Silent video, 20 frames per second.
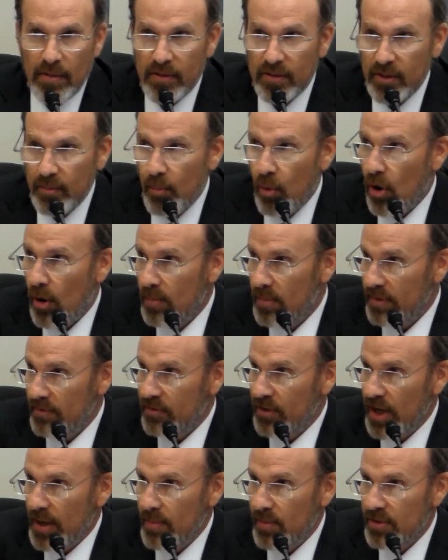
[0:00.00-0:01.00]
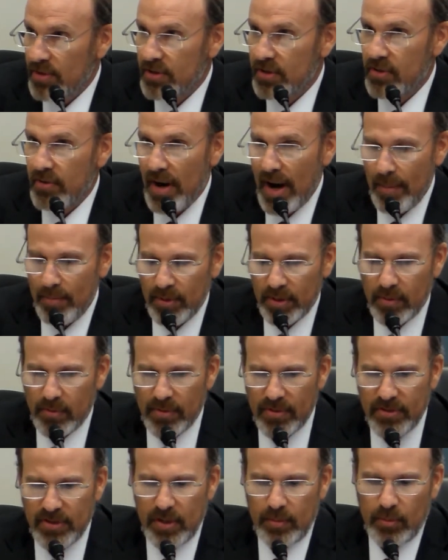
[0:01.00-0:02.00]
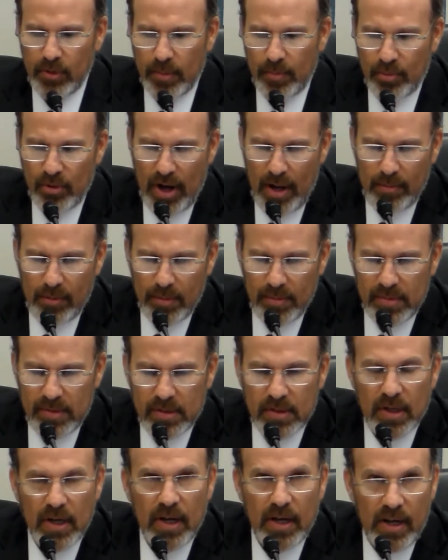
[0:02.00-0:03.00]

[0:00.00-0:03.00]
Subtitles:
The Department of Labor is grappling with similar problems